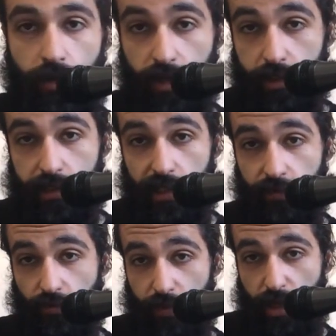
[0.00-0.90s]
and now
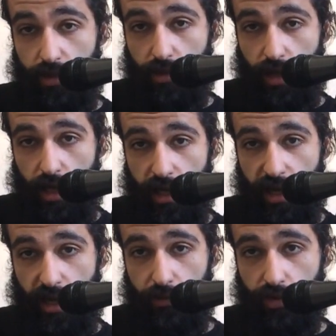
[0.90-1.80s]
slide from 8 to 9,
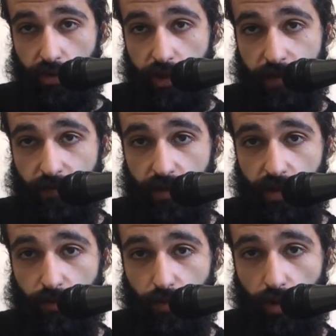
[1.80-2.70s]
hammer to 11,
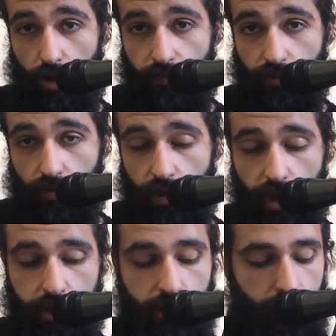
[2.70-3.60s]
and then pull off to
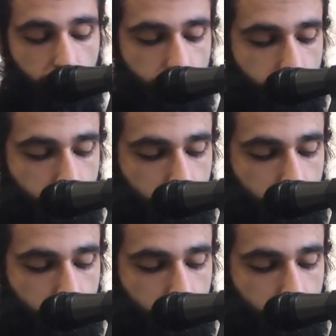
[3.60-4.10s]
8. So